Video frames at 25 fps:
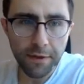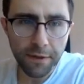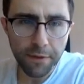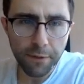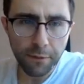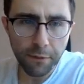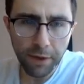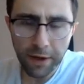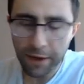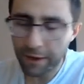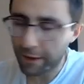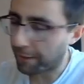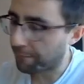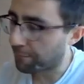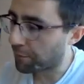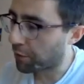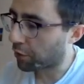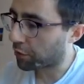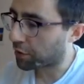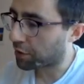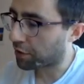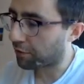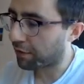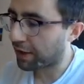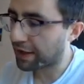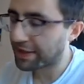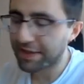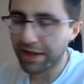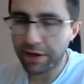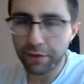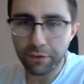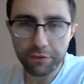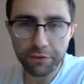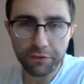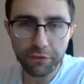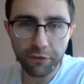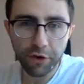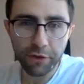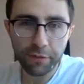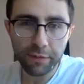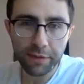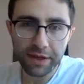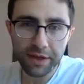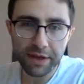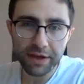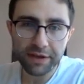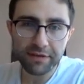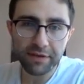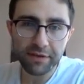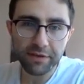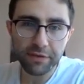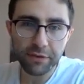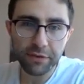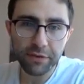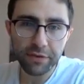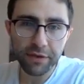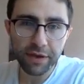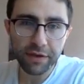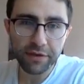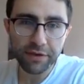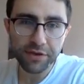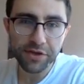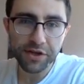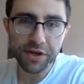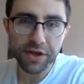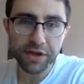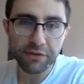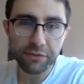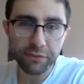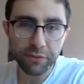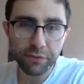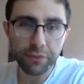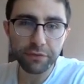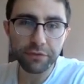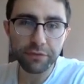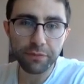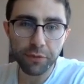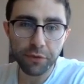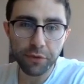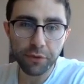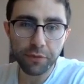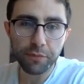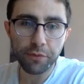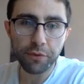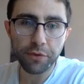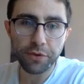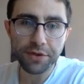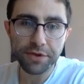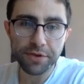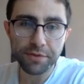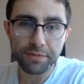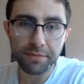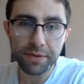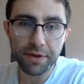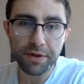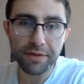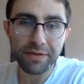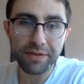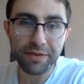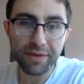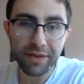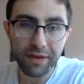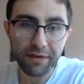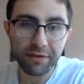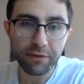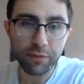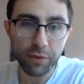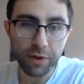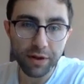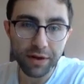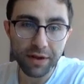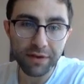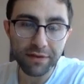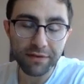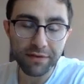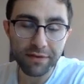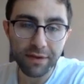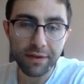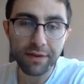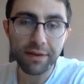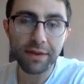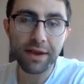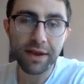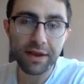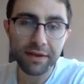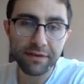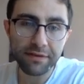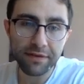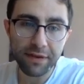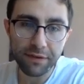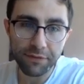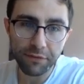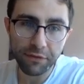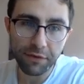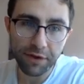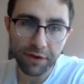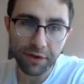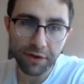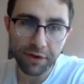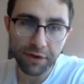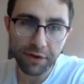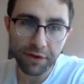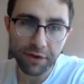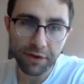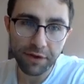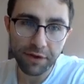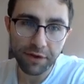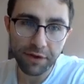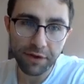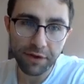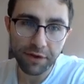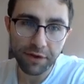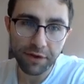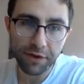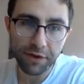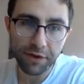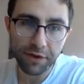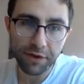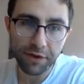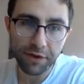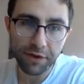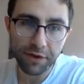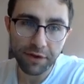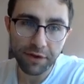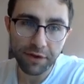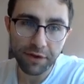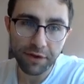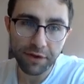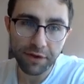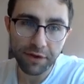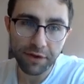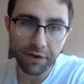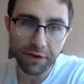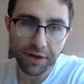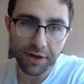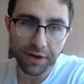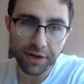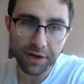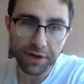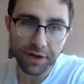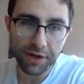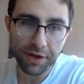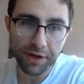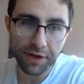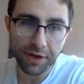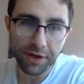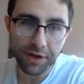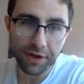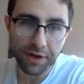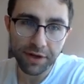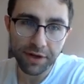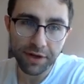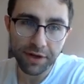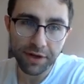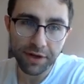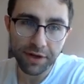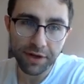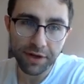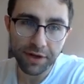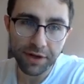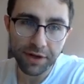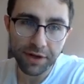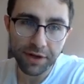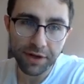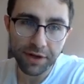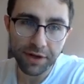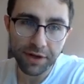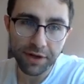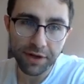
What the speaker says: Well, I'm not going to write out this formally because I do think the chain rule is more important, but this one is the last differentiation rule. It's the product rule.